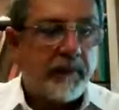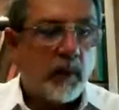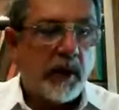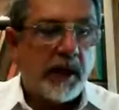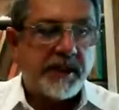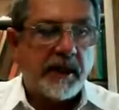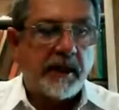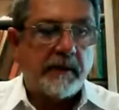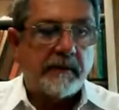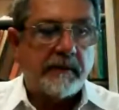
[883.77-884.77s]
which
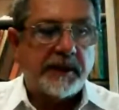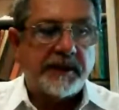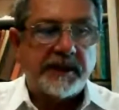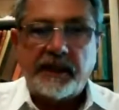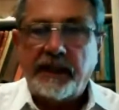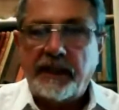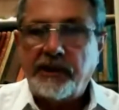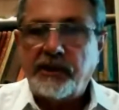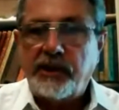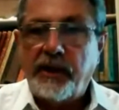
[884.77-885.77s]
was
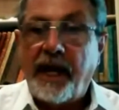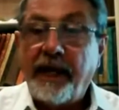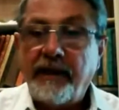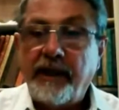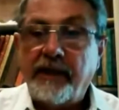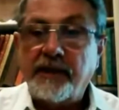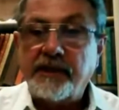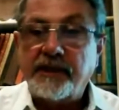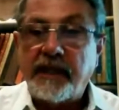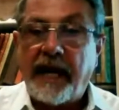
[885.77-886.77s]
issued 8
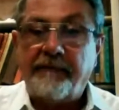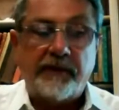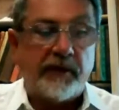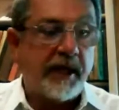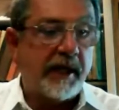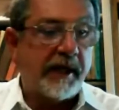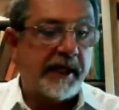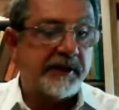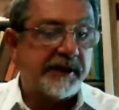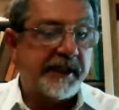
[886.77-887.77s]
years after the
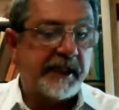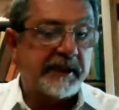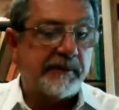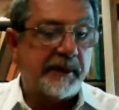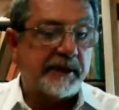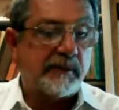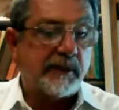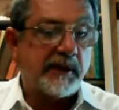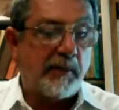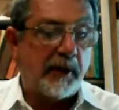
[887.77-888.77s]
alleged assessments were
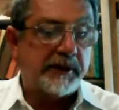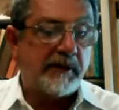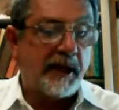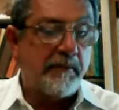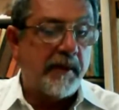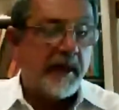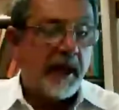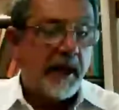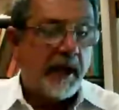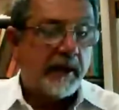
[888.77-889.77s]
supposed
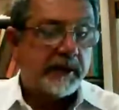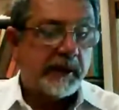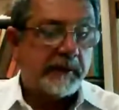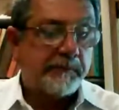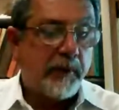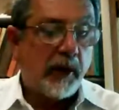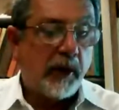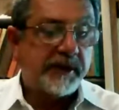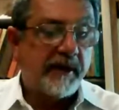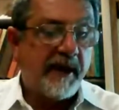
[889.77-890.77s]

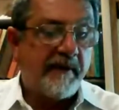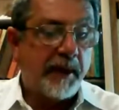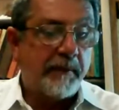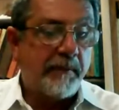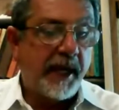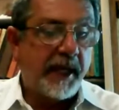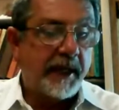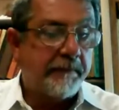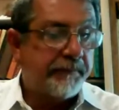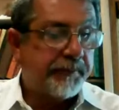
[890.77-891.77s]
to have been
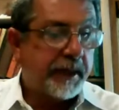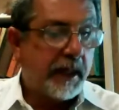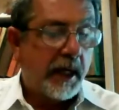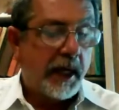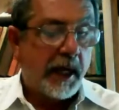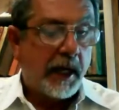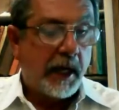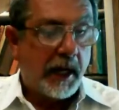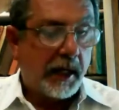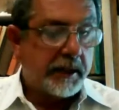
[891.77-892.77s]
made.
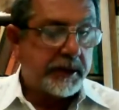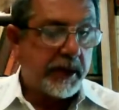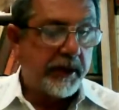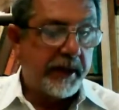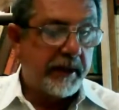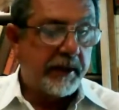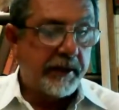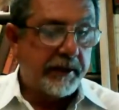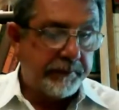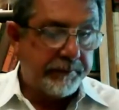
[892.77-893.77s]
So that
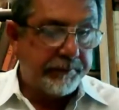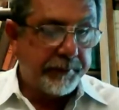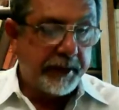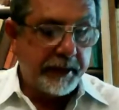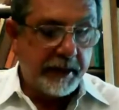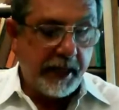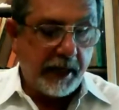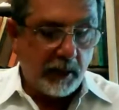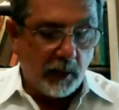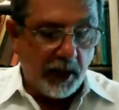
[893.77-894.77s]
they
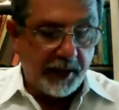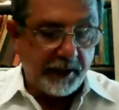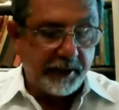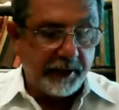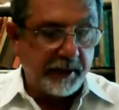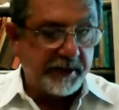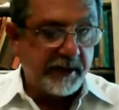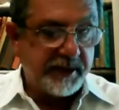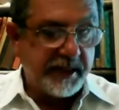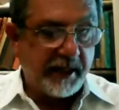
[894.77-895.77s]
go on and
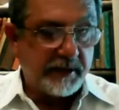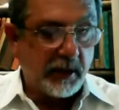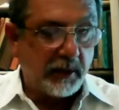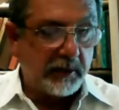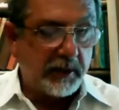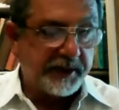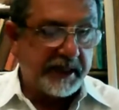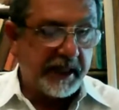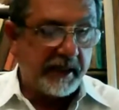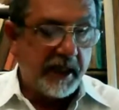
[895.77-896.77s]
they're saying, so let's
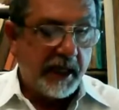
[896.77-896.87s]
get